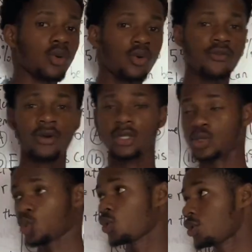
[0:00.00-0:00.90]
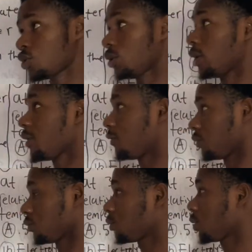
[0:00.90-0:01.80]
Over to question
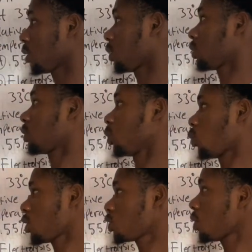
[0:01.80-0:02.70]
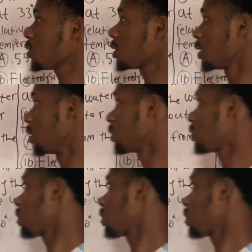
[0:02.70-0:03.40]
11. The question says,